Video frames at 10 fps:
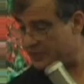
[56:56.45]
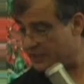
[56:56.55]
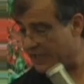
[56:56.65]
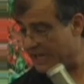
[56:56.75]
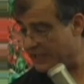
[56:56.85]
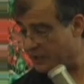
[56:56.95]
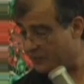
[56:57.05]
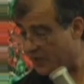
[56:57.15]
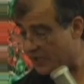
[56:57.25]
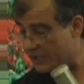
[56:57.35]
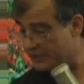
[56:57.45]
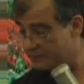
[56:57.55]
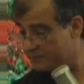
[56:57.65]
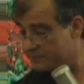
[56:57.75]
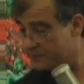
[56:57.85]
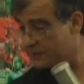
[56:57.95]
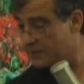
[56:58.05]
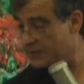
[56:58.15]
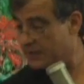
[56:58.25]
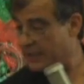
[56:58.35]
land of Nod.
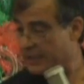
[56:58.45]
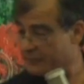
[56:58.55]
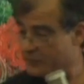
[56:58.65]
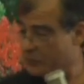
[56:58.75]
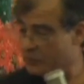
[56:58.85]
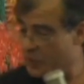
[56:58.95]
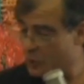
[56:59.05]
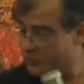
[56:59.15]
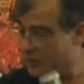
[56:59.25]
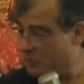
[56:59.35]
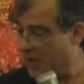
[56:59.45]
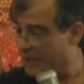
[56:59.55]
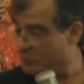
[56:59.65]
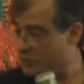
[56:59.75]
And if you know from the Bible,